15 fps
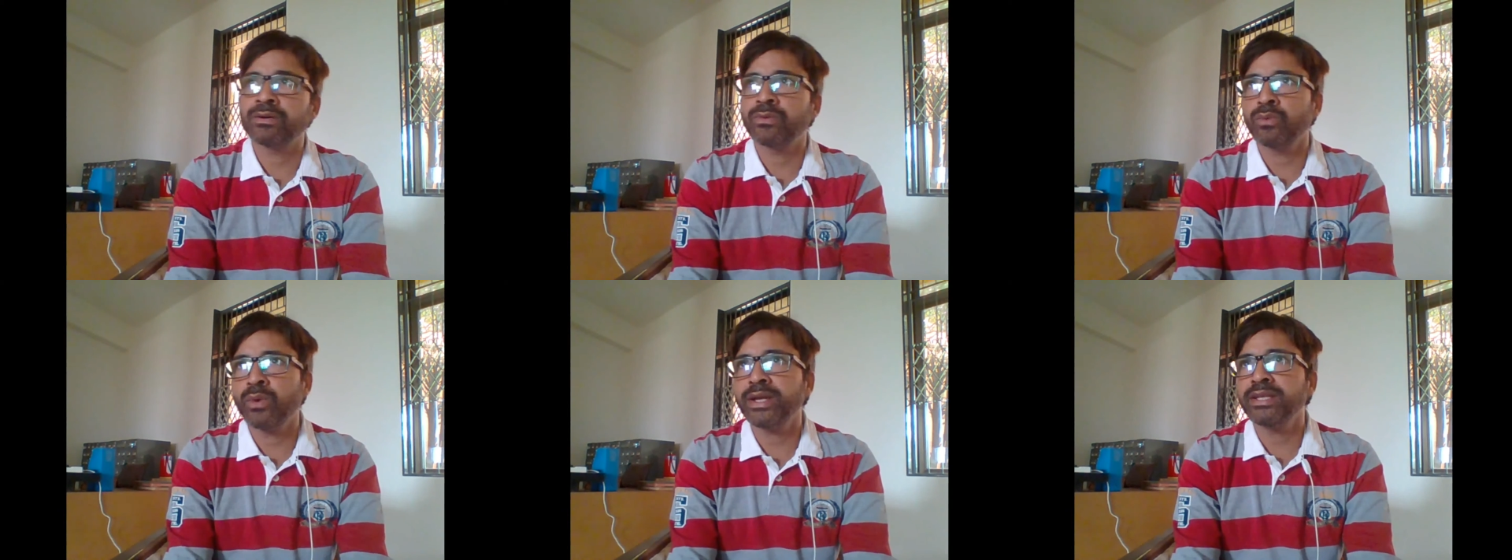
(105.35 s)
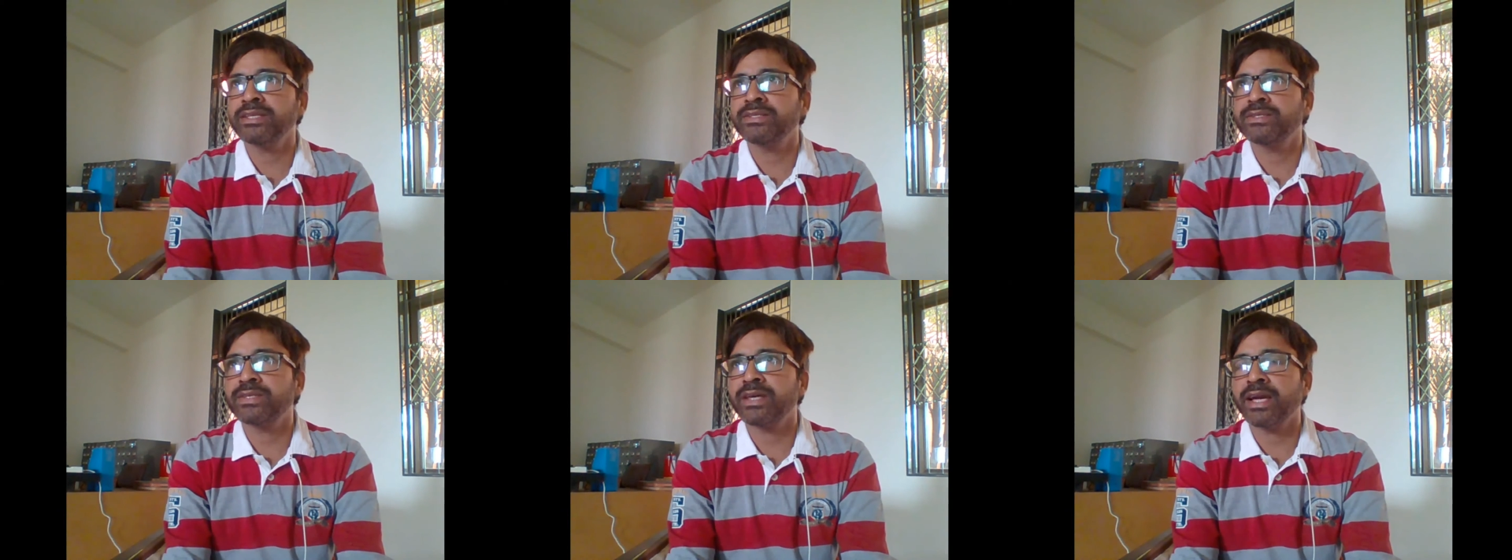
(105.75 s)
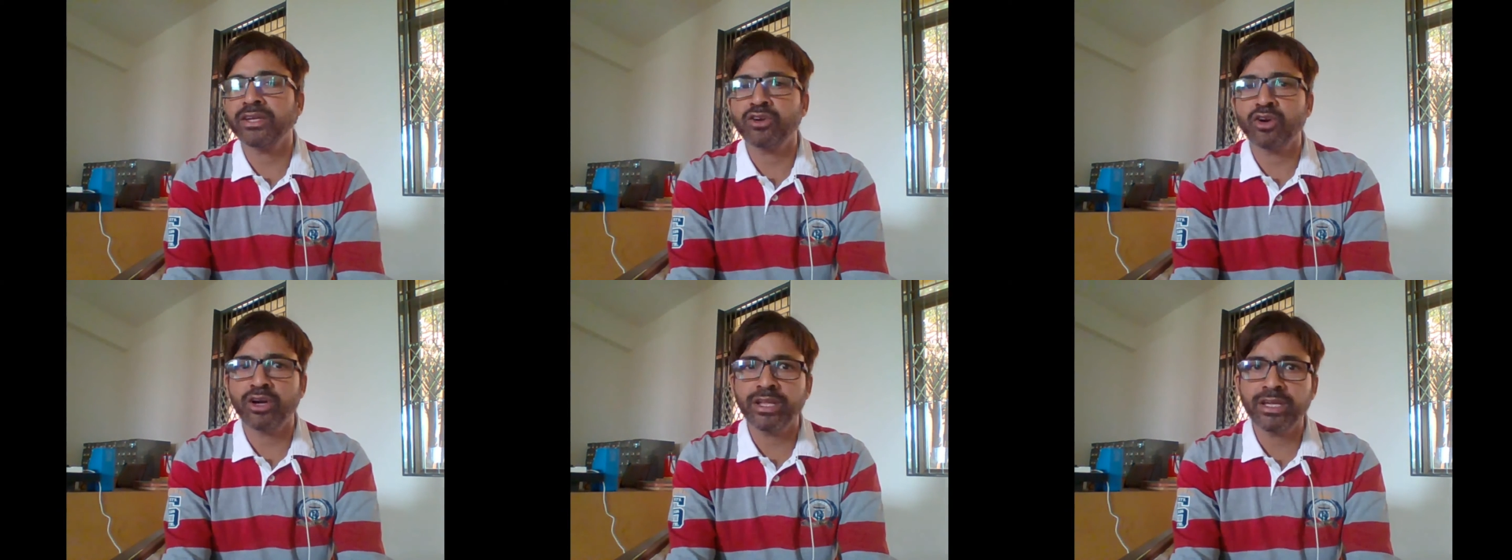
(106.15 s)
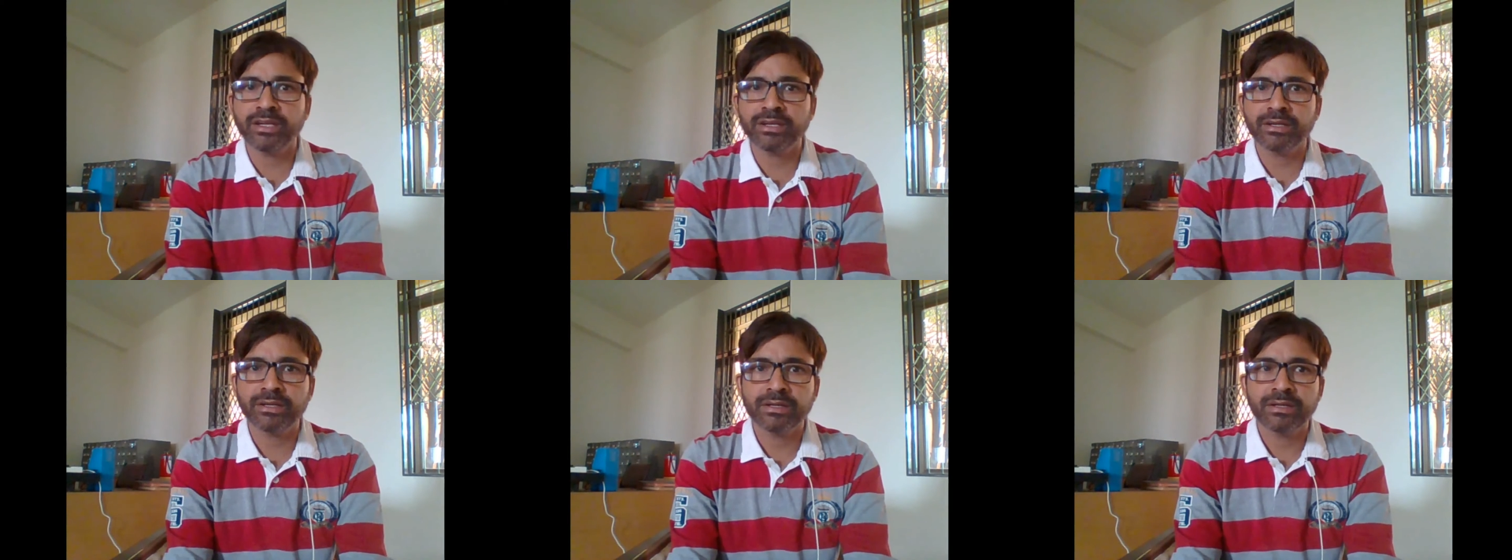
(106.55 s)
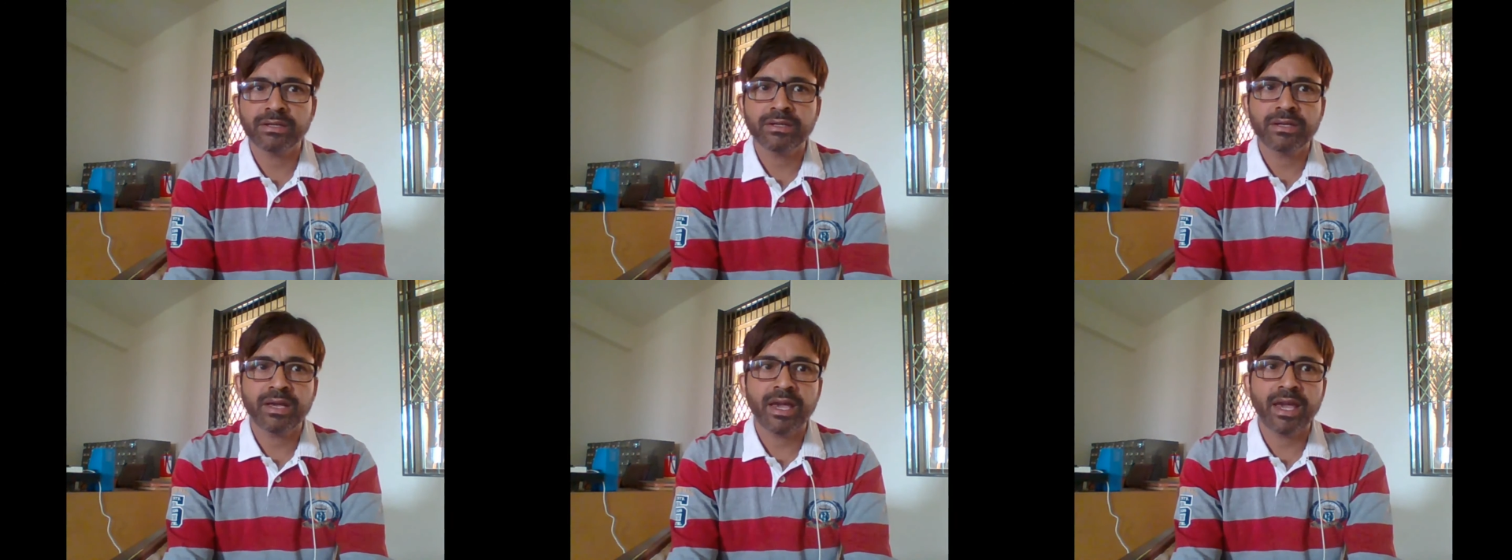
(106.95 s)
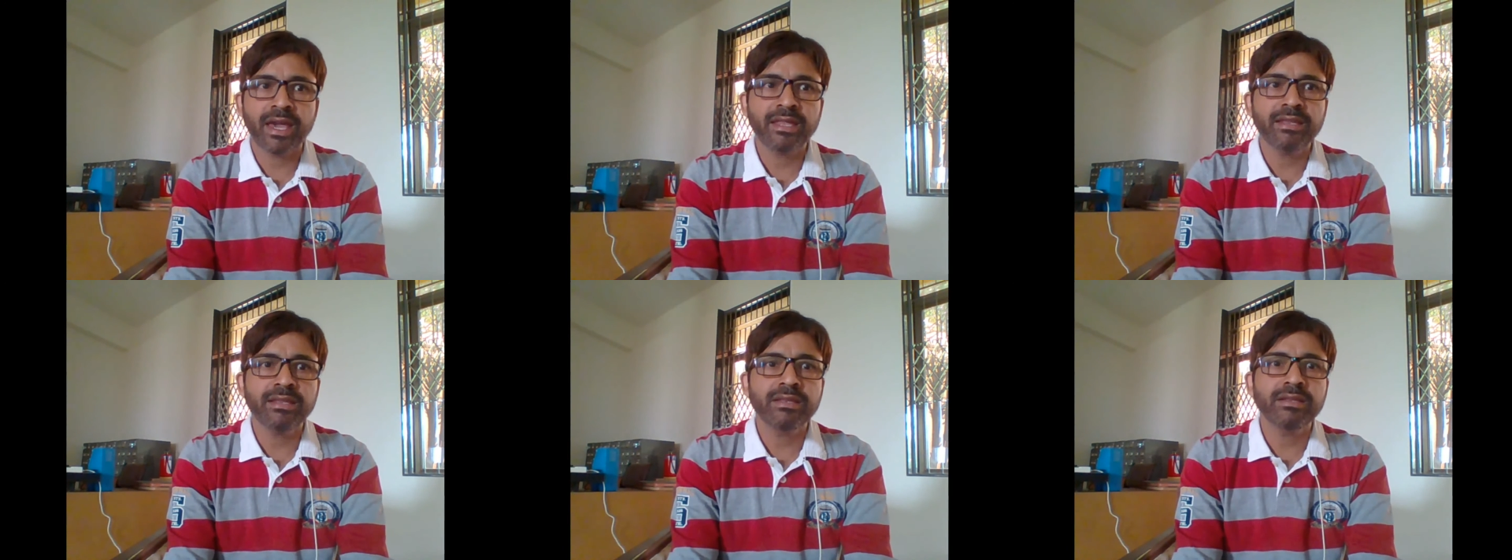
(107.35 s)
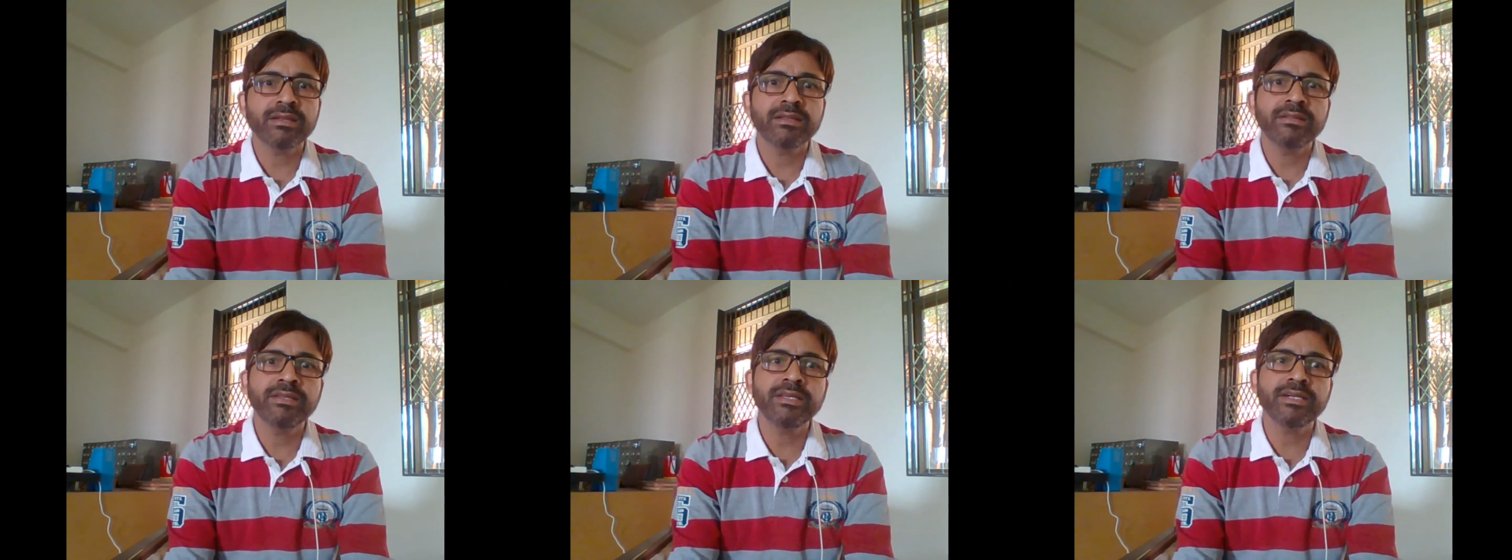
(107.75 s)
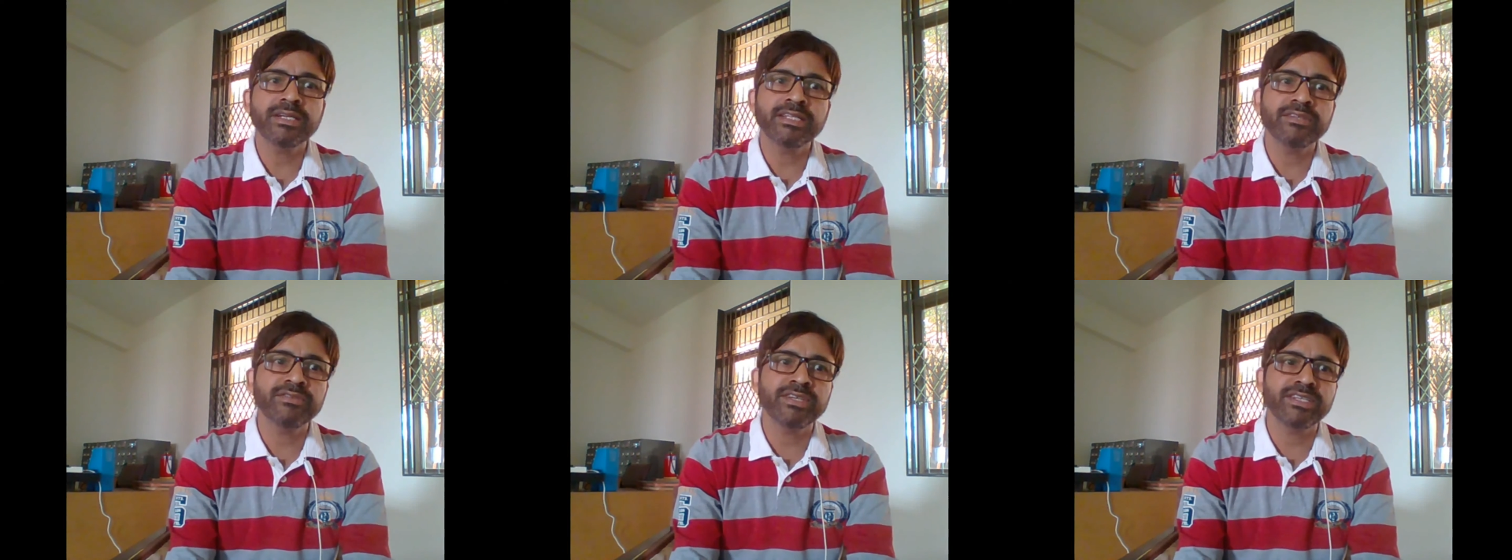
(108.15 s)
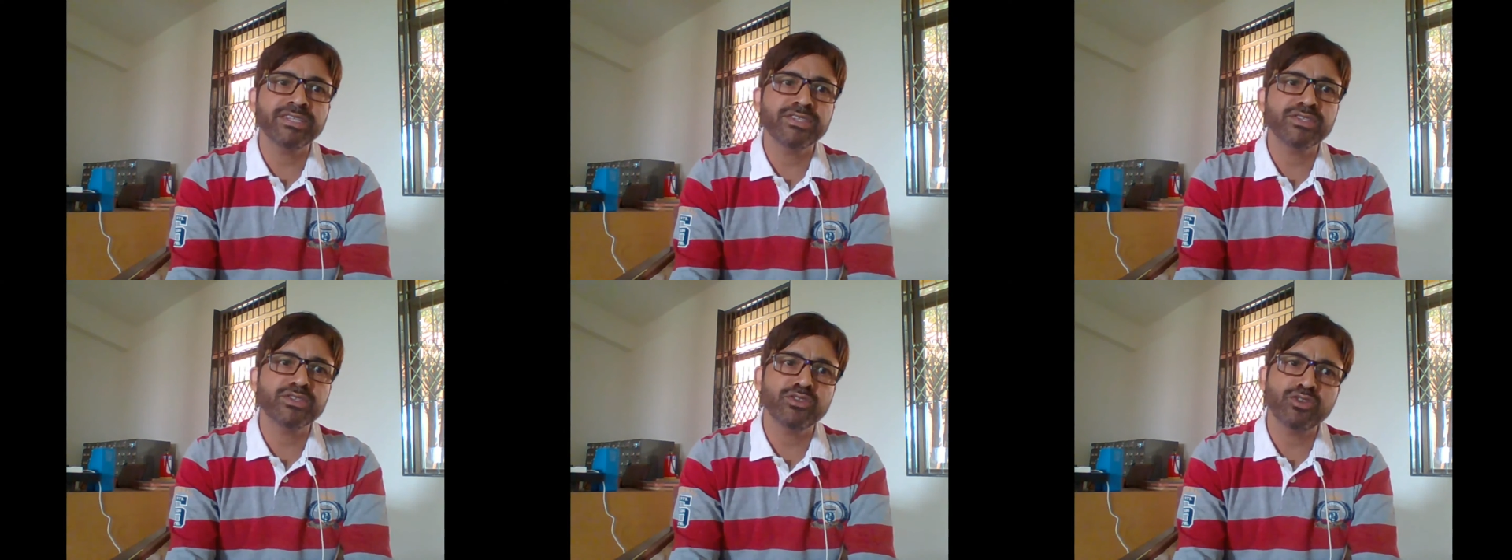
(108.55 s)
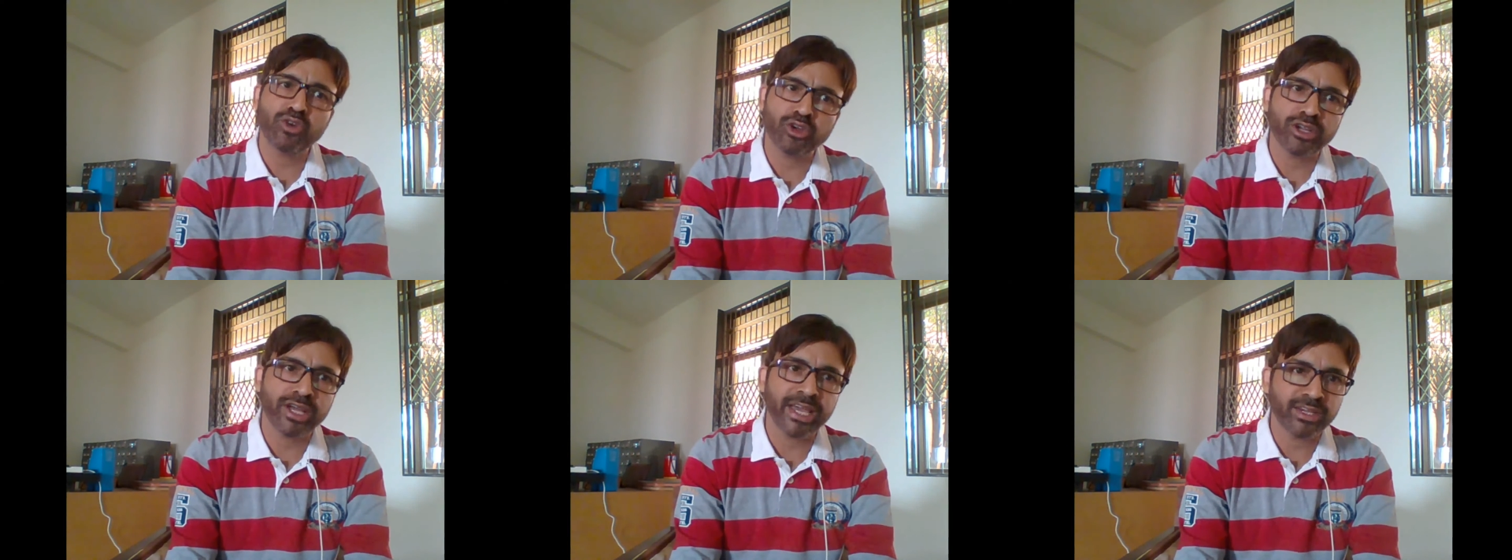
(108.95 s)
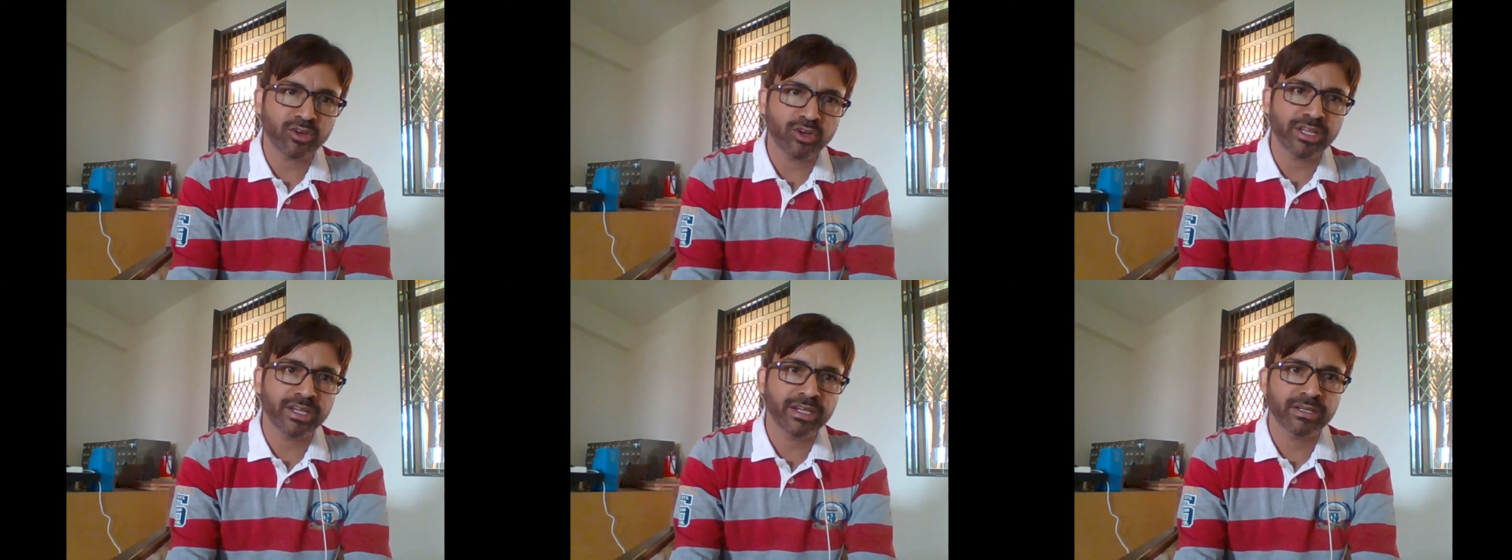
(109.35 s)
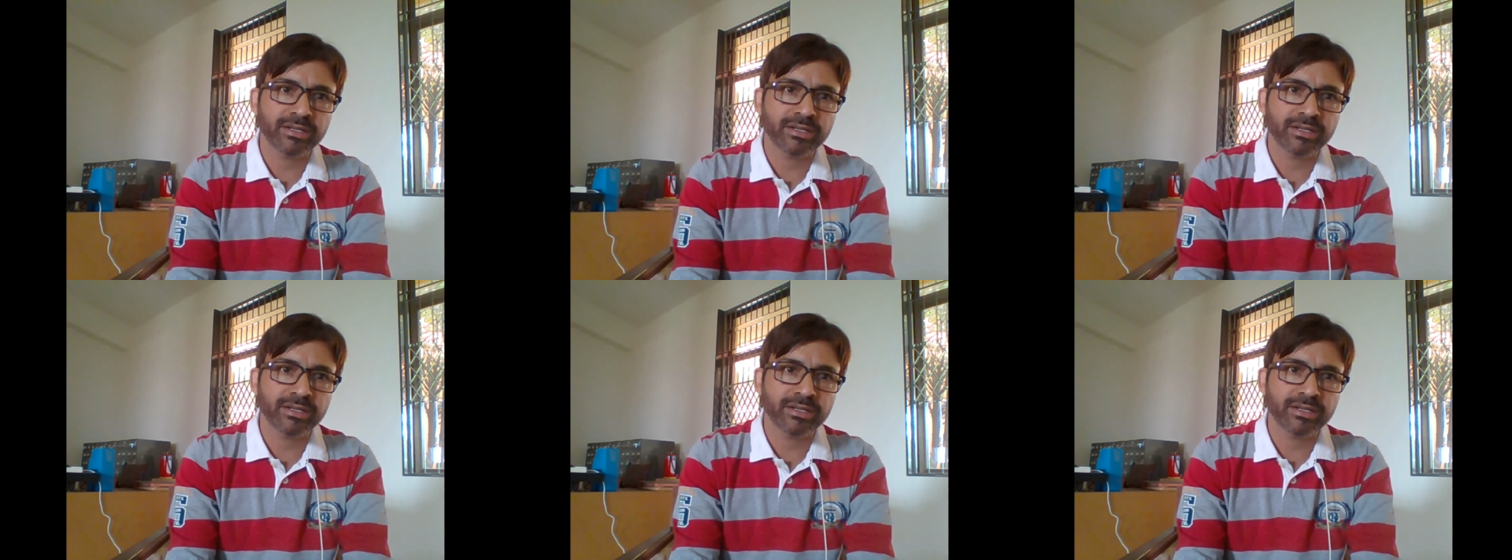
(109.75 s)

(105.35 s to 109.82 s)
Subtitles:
One is iconic and the other one is non-iconic,